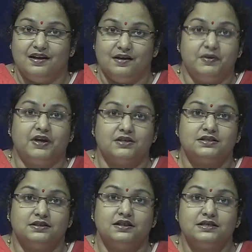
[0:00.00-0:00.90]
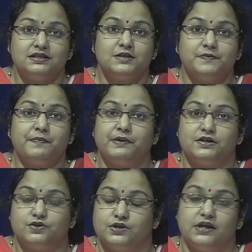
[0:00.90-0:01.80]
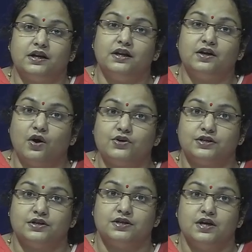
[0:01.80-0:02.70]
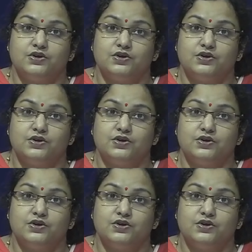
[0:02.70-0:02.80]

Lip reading: because these people are societally conscious.